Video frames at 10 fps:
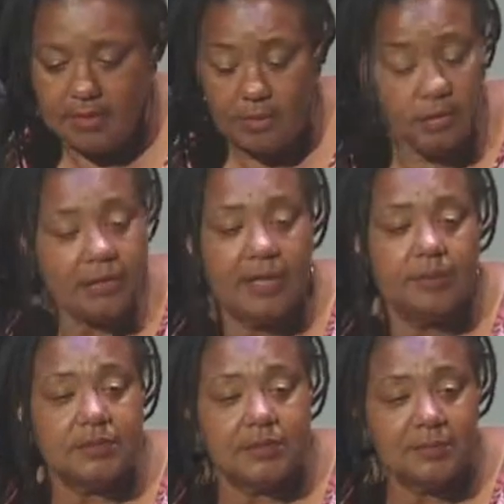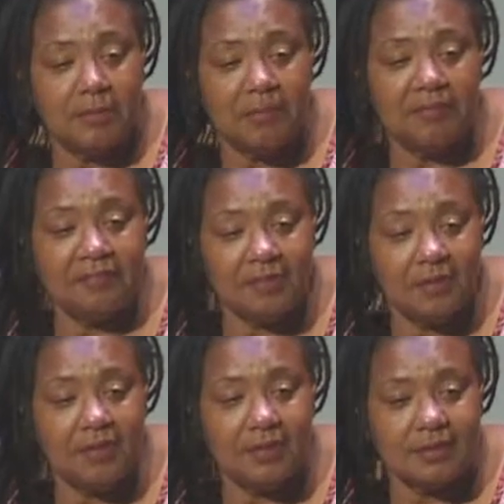then one day I was sitting on the
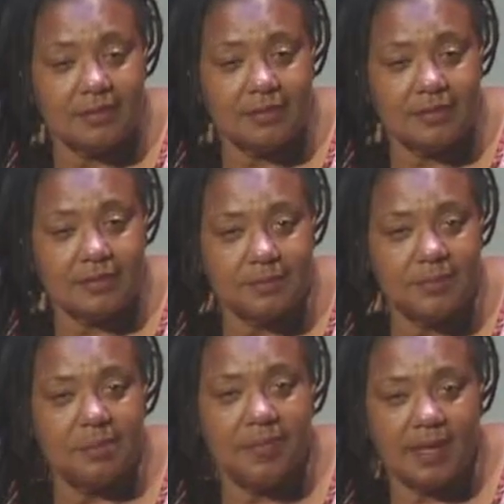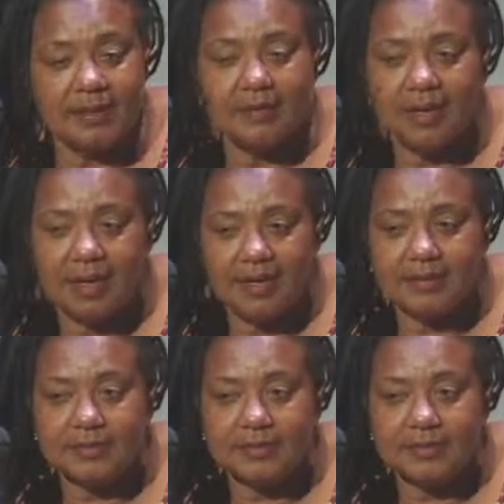floor with a bottle of wine,